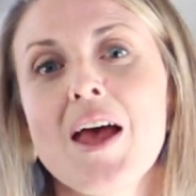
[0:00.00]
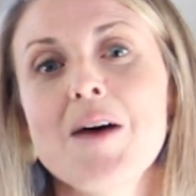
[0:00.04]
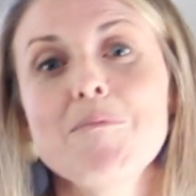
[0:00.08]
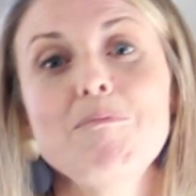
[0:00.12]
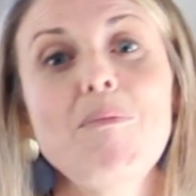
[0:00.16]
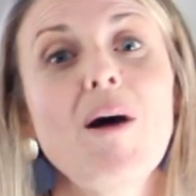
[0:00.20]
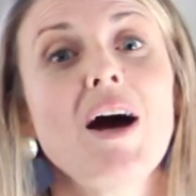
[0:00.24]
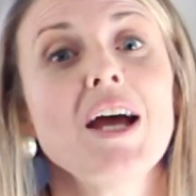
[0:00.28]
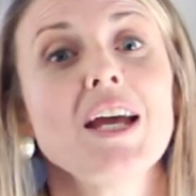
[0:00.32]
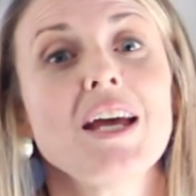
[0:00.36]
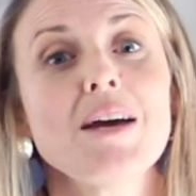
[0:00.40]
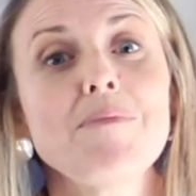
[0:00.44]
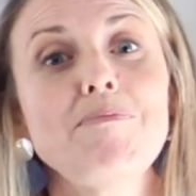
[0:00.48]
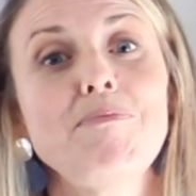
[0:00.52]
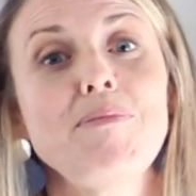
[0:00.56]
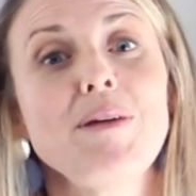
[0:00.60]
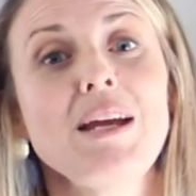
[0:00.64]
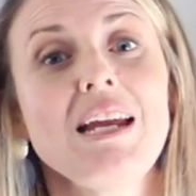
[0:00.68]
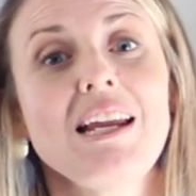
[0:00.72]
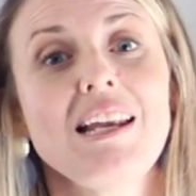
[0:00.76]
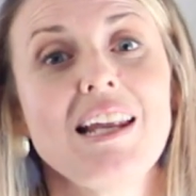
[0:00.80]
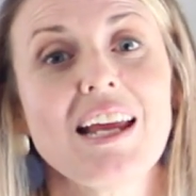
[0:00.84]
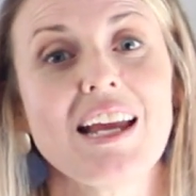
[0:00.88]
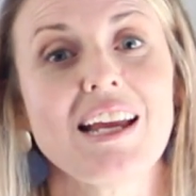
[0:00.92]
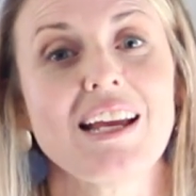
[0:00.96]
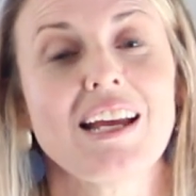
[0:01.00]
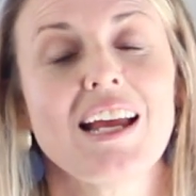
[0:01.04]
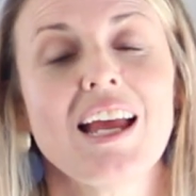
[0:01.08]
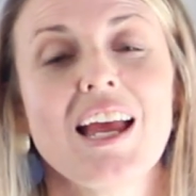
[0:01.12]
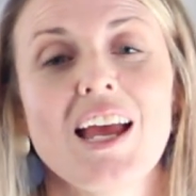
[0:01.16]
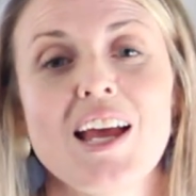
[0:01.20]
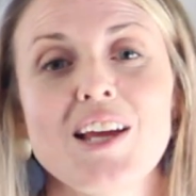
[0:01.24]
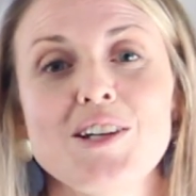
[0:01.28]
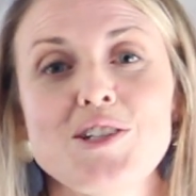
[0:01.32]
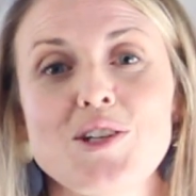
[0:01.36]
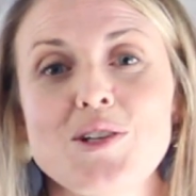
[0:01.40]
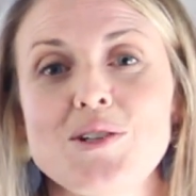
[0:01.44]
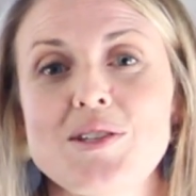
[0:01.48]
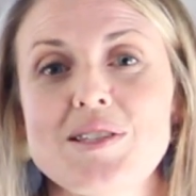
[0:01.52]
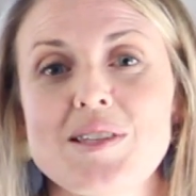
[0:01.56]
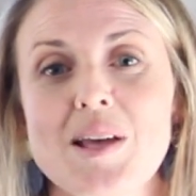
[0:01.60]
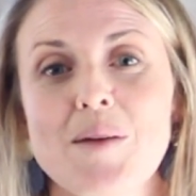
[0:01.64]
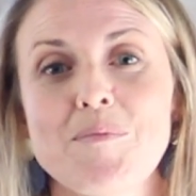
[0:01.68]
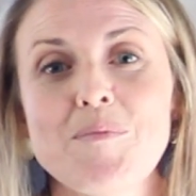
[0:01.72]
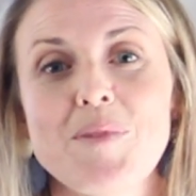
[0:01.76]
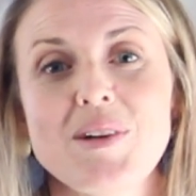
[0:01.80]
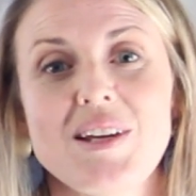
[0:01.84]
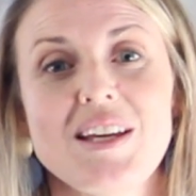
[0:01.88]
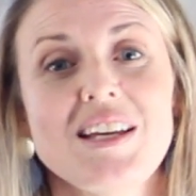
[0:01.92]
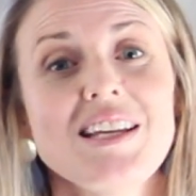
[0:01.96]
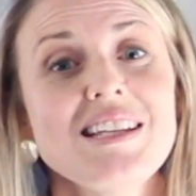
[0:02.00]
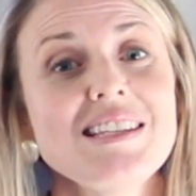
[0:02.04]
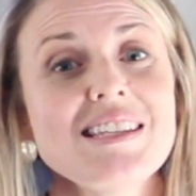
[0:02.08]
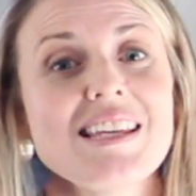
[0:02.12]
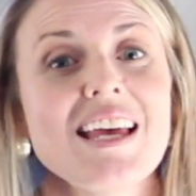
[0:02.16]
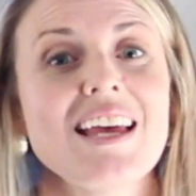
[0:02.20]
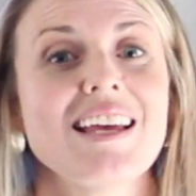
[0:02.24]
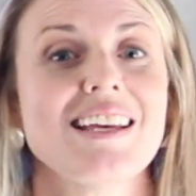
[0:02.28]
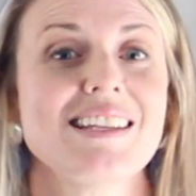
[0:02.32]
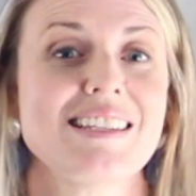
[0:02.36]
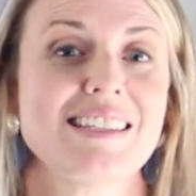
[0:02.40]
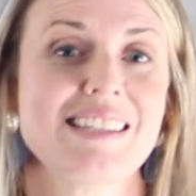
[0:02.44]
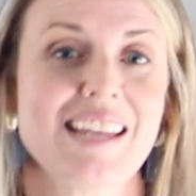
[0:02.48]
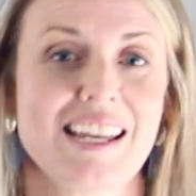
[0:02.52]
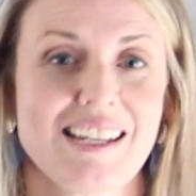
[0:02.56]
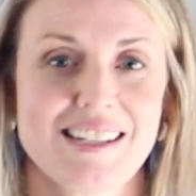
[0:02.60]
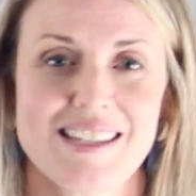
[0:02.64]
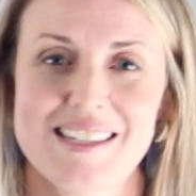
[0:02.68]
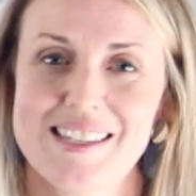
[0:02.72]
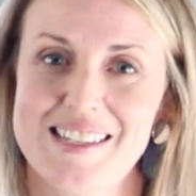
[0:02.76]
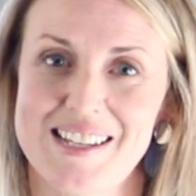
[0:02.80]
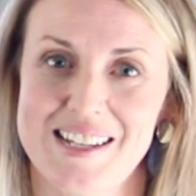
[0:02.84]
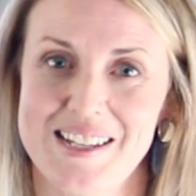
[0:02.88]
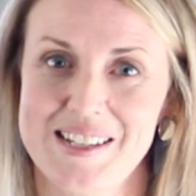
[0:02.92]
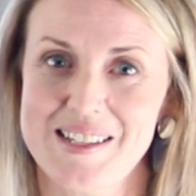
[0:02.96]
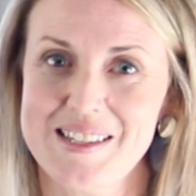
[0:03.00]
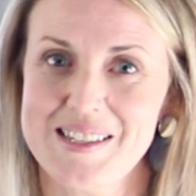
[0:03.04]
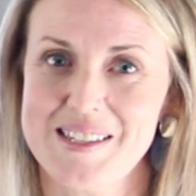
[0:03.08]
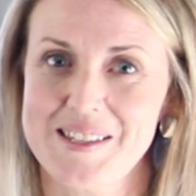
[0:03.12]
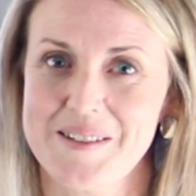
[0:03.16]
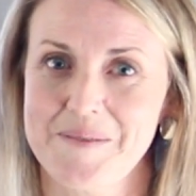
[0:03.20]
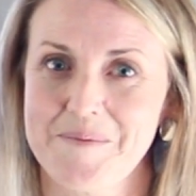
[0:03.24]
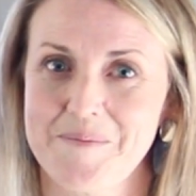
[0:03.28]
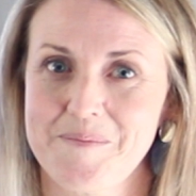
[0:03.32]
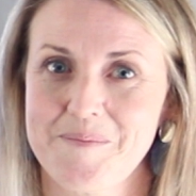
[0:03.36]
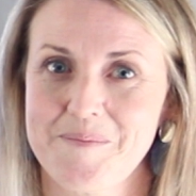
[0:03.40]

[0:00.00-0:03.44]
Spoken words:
by appealing to somebody's senses.